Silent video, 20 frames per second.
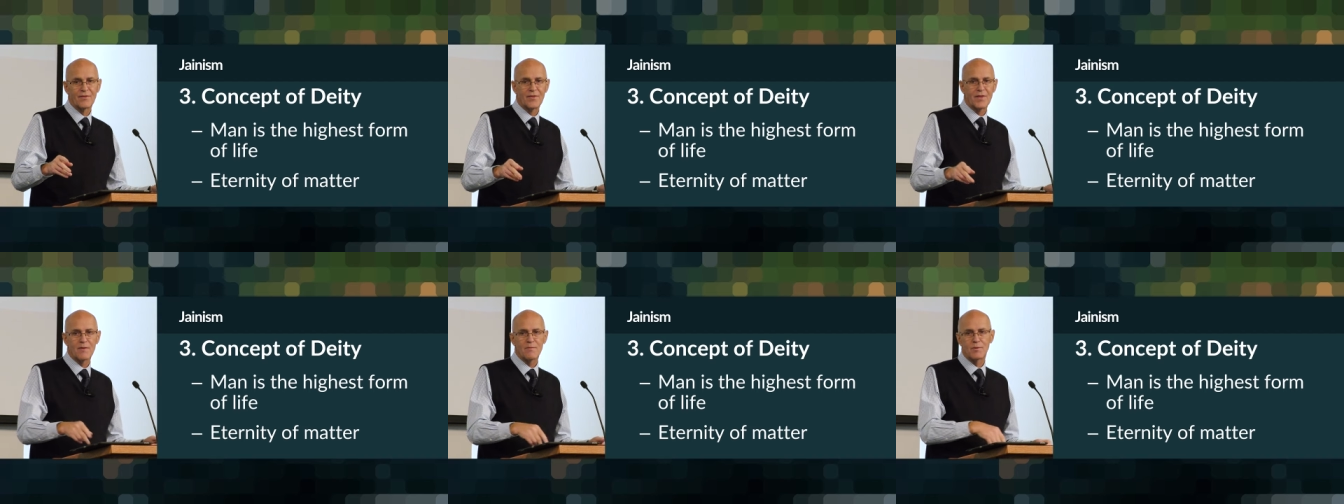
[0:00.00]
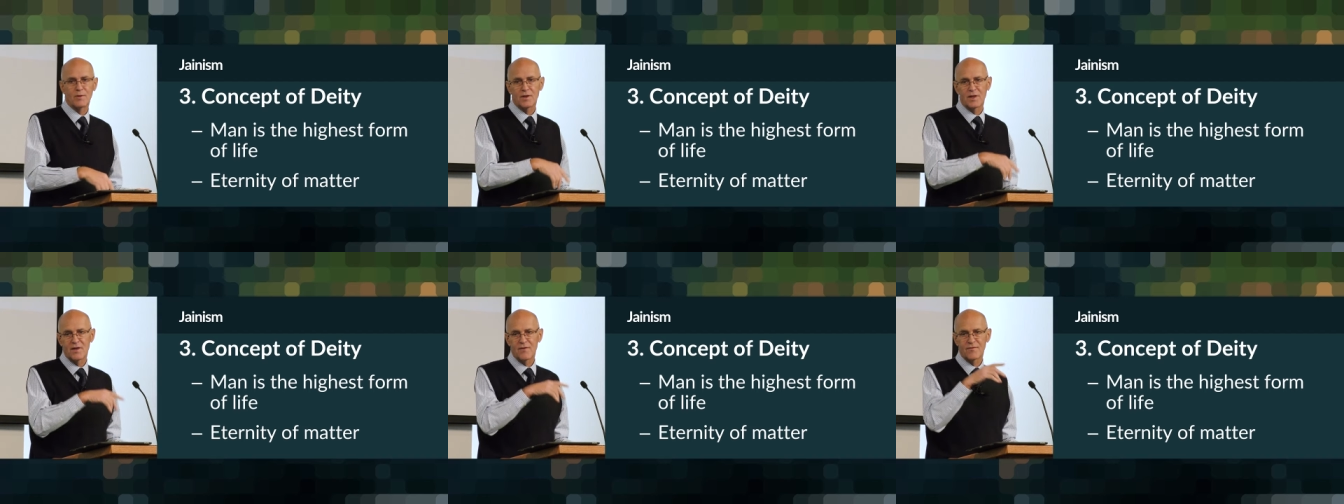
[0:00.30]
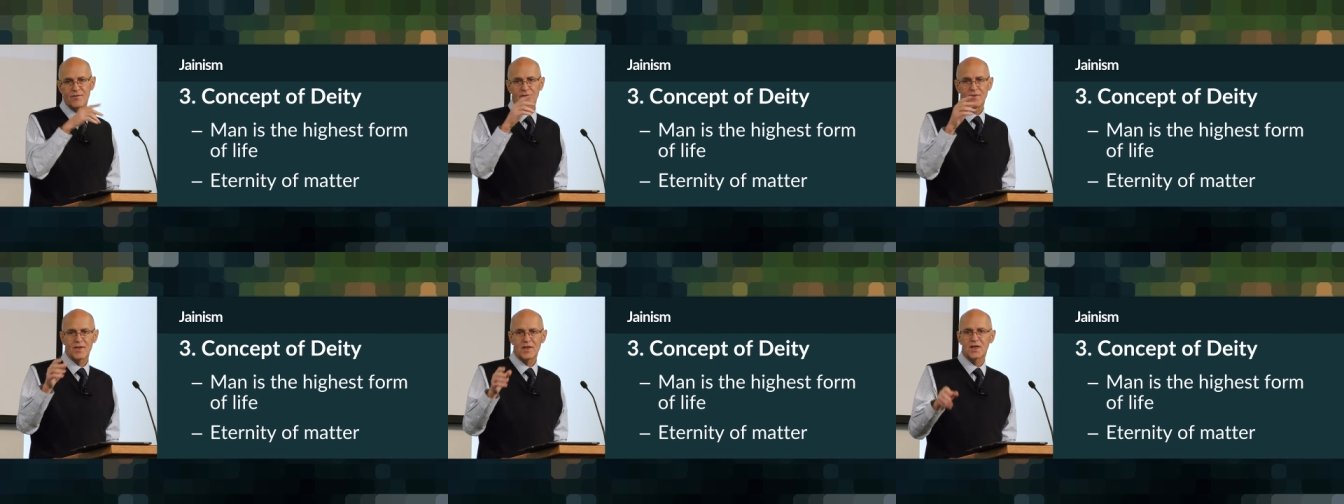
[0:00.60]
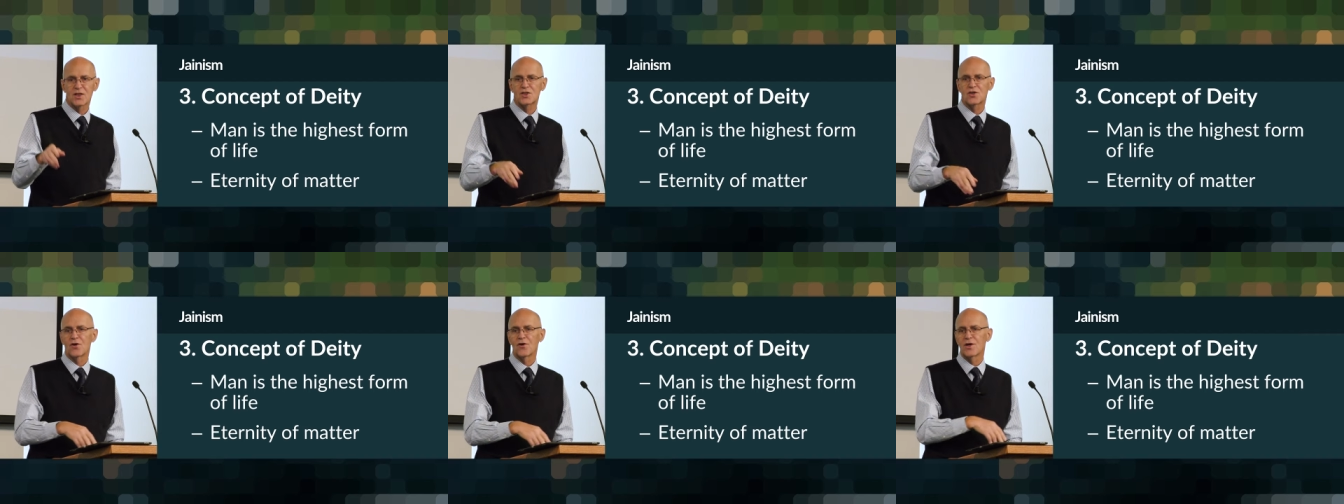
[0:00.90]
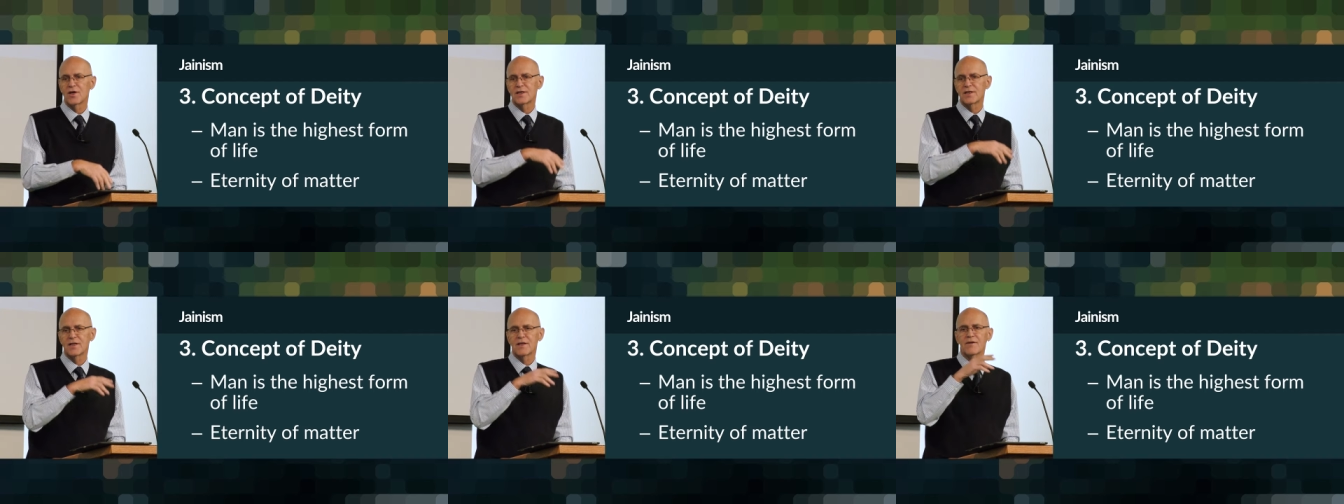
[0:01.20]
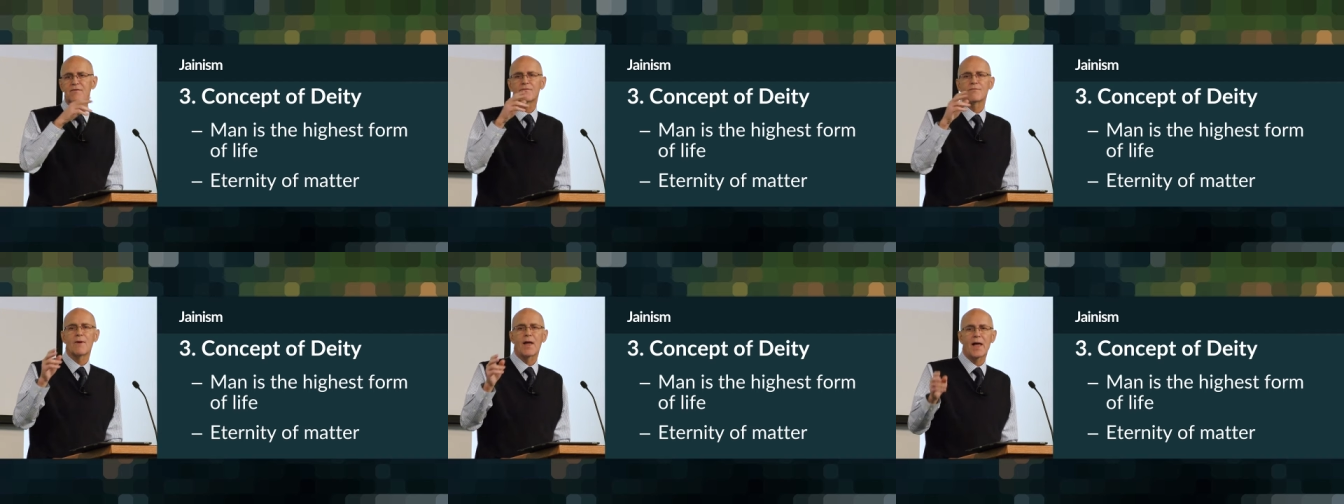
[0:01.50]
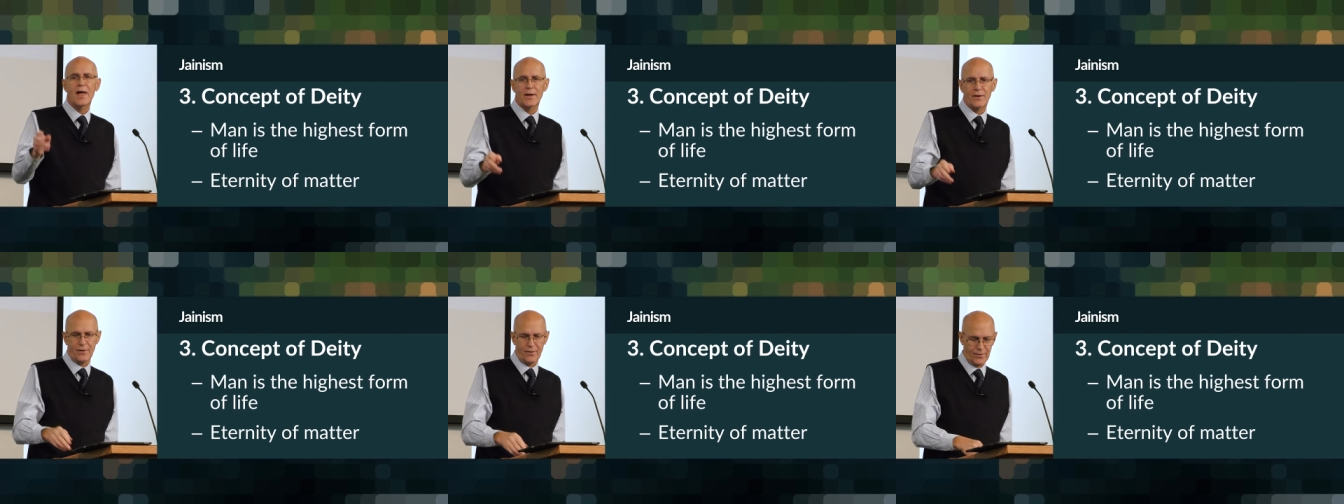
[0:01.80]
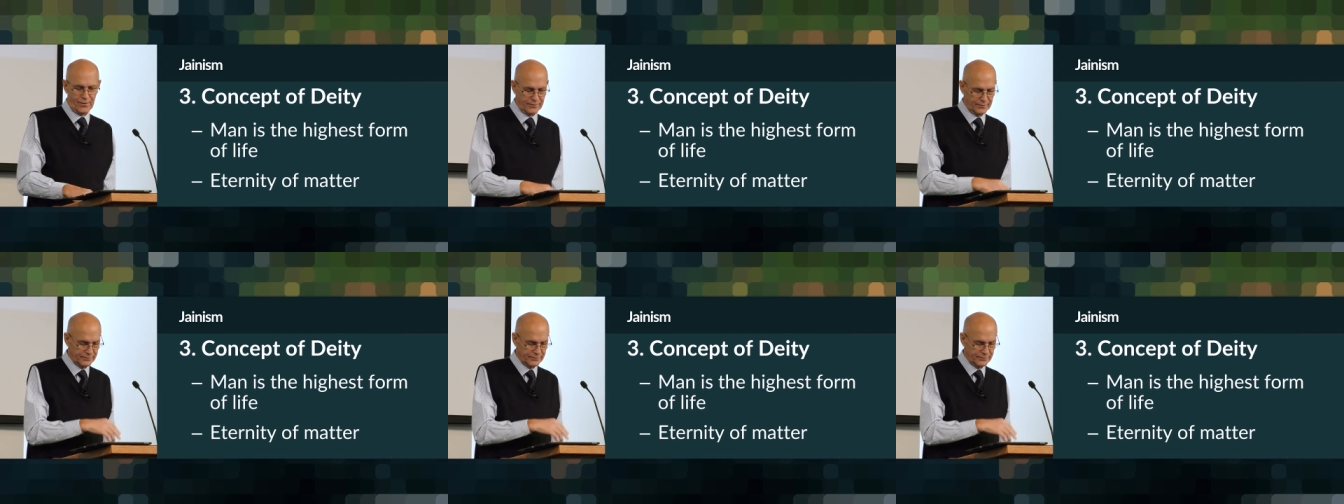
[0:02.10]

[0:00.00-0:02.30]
They believe in the eternity of matter.